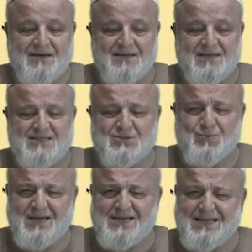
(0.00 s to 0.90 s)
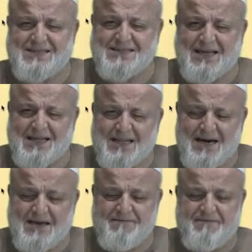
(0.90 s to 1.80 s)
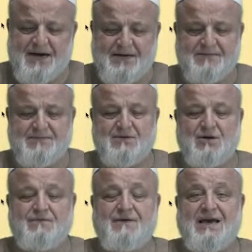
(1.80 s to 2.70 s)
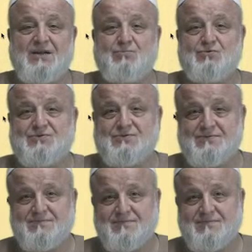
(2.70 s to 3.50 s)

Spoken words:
The sweat and saliva of animals,